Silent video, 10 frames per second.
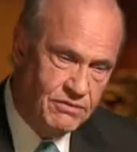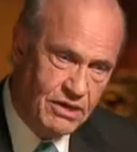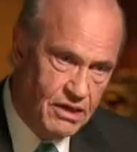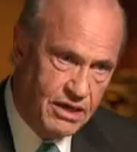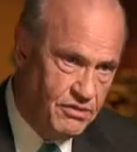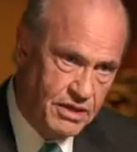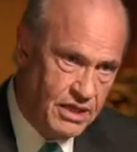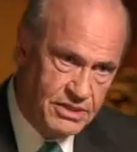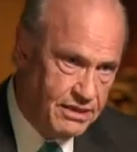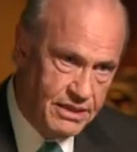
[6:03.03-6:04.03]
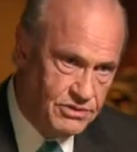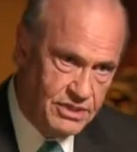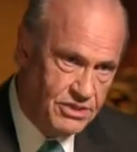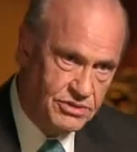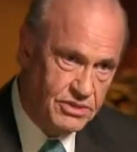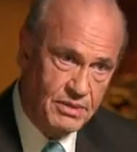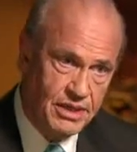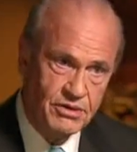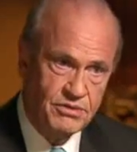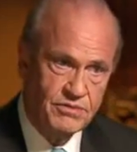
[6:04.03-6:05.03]
know, I've done a lot of things. I got the chance to
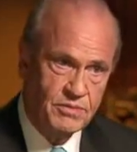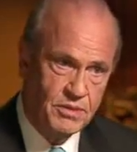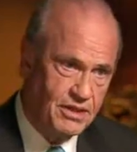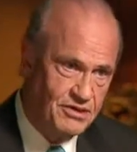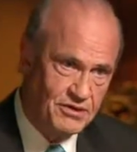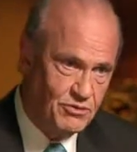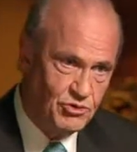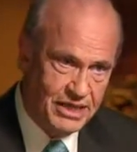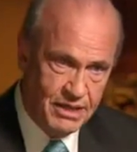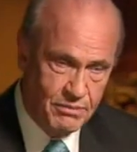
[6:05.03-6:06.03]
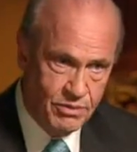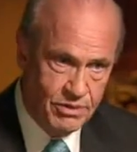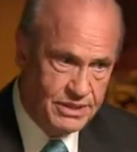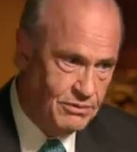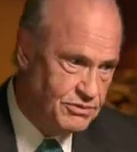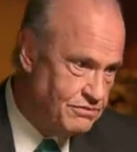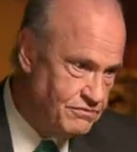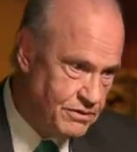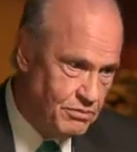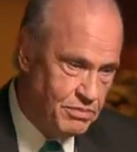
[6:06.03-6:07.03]
see my country from a lot of different standpoints. I was
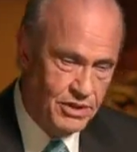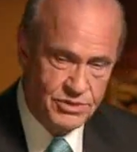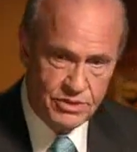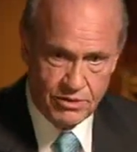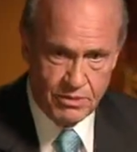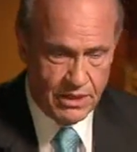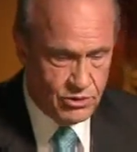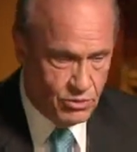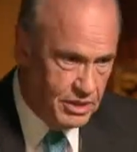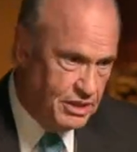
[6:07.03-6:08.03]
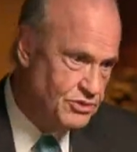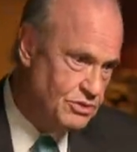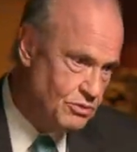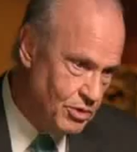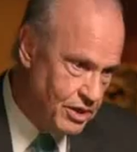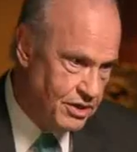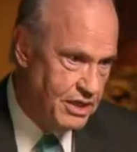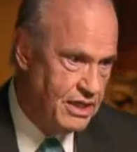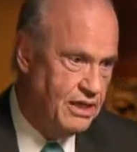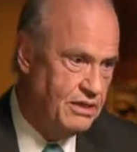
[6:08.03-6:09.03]
a federal prosecutor in my 20s in
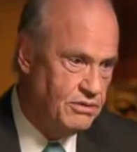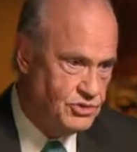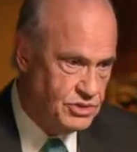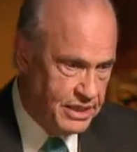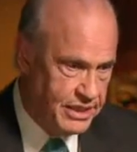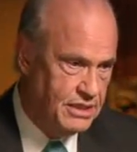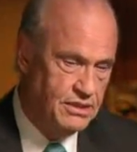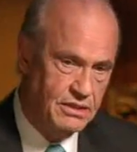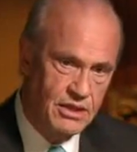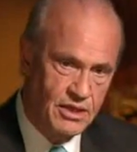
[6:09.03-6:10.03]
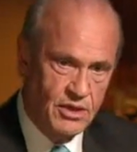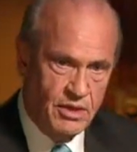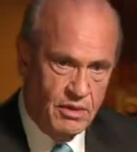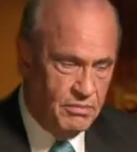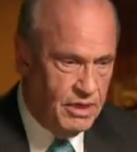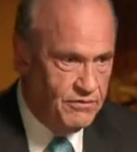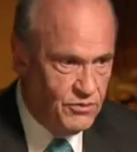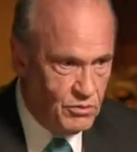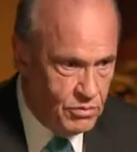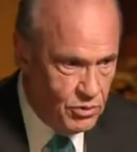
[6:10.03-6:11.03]
Watergate and the Senate, and
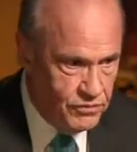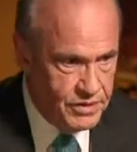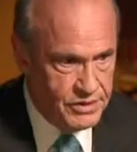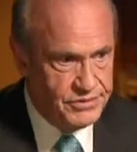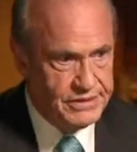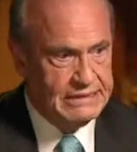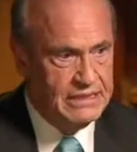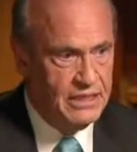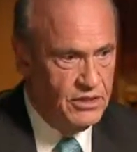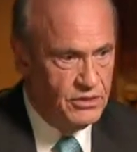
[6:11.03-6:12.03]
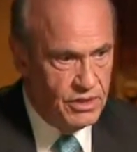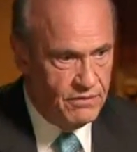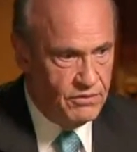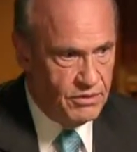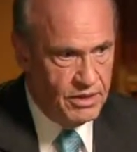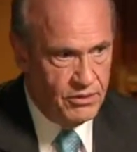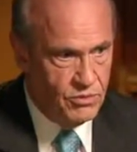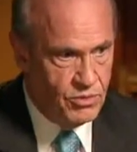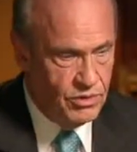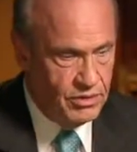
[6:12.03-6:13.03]
made a few movies and traveled
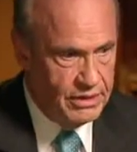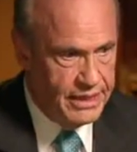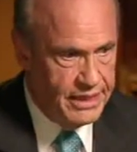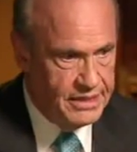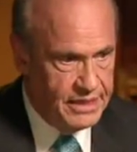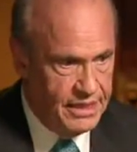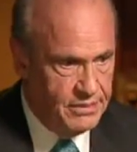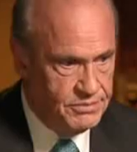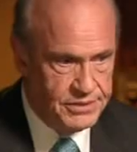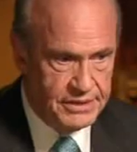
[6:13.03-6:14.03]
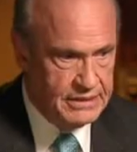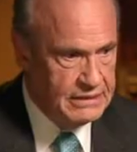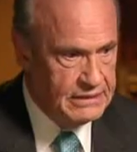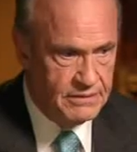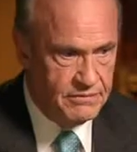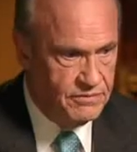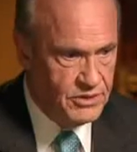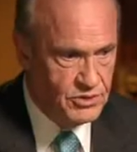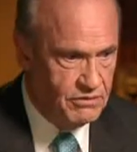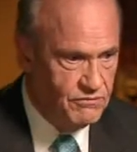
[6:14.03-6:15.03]
around the world a lot of times,
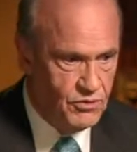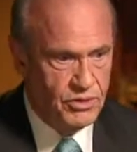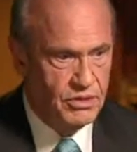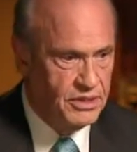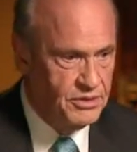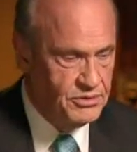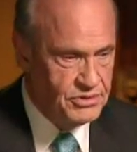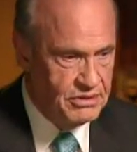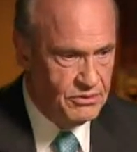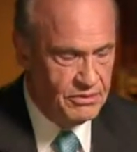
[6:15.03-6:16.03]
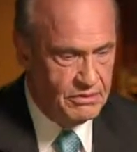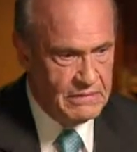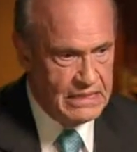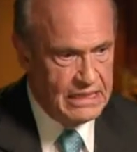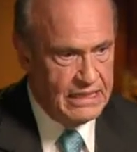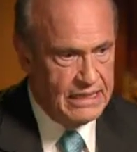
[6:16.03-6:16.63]
visiting foreign leaders and all.